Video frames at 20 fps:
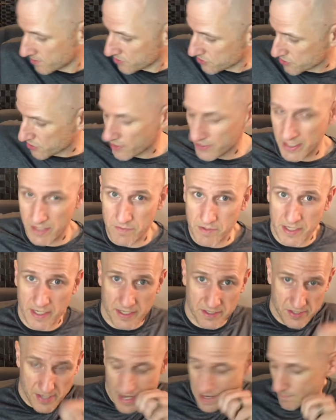So I'll give you an
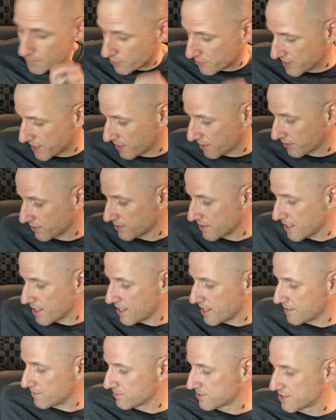example here.
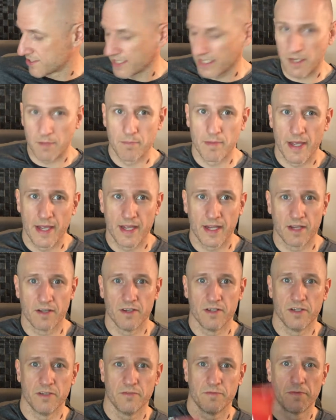Let's take a bag
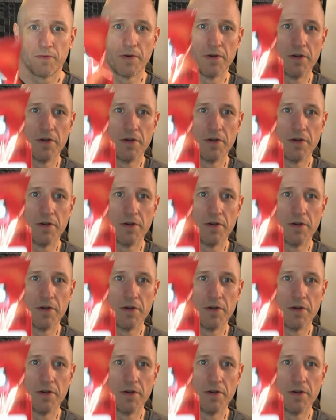of